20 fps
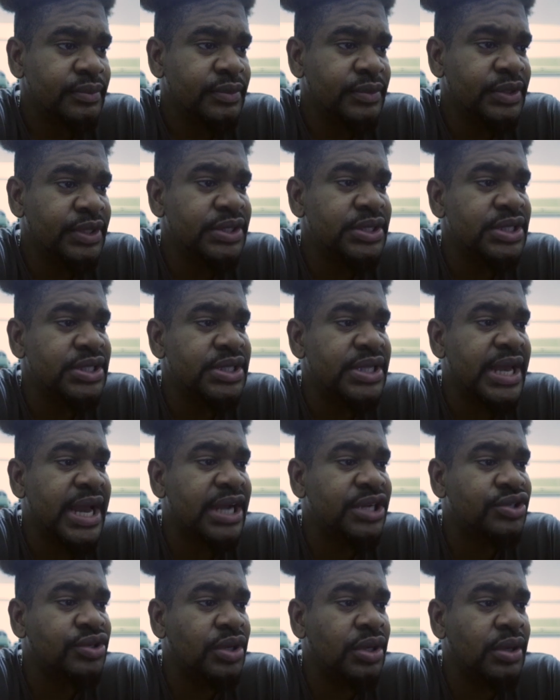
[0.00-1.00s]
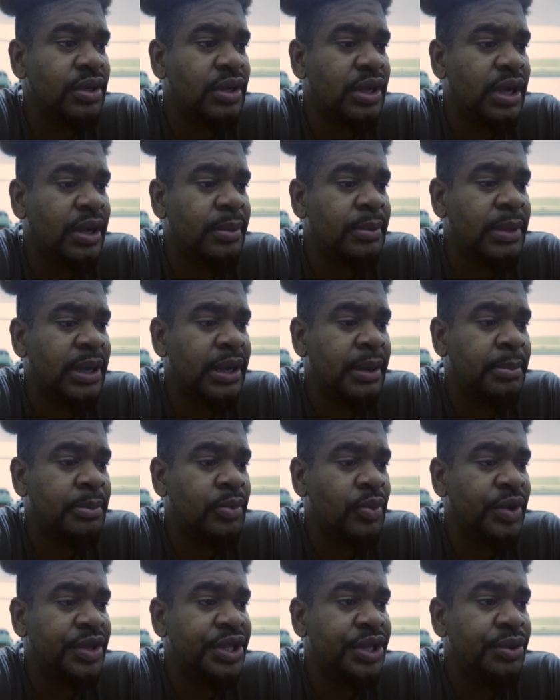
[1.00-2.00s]
This is the actual
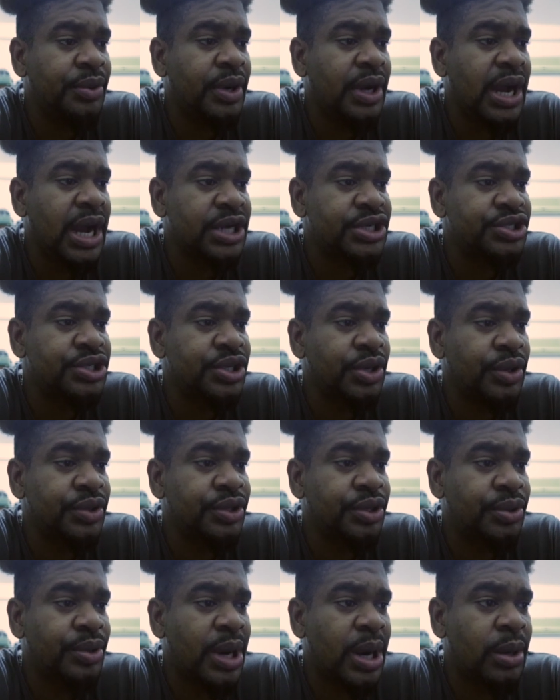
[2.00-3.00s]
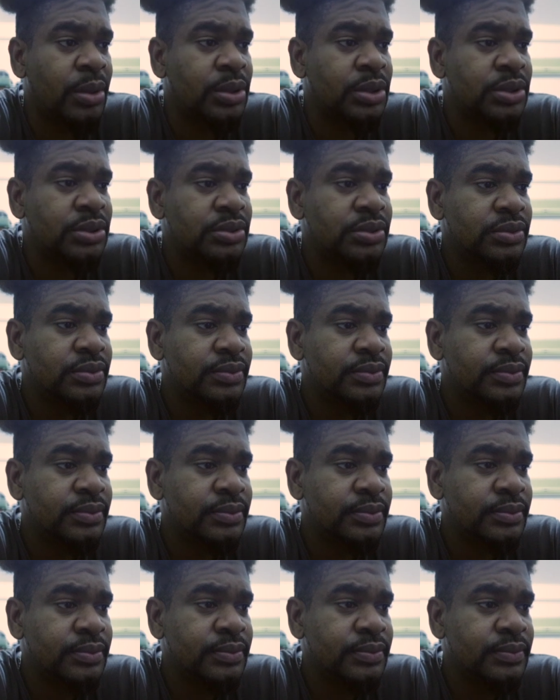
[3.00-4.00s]
when they were actually on the ground.
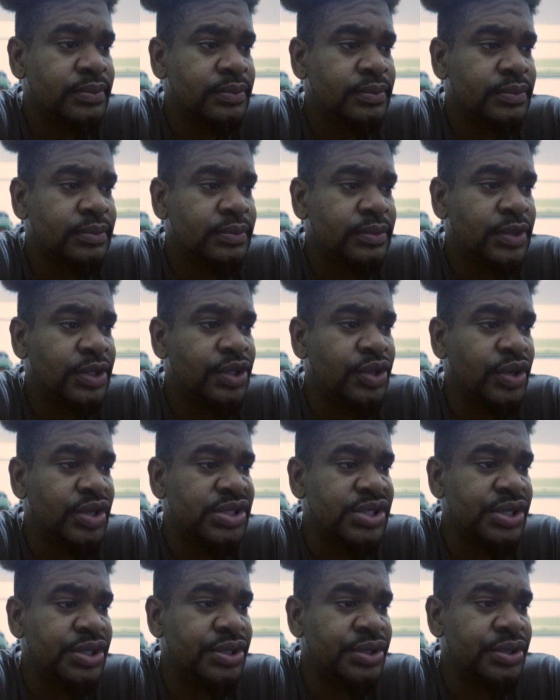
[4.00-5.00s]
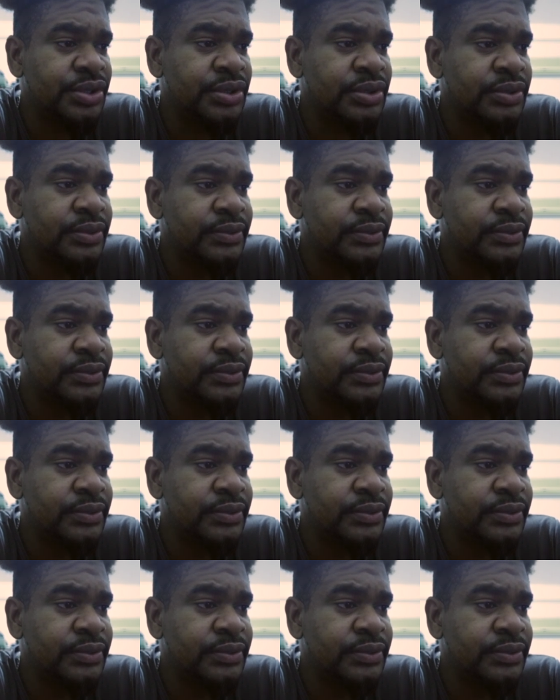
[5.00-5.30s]
The noise you heard.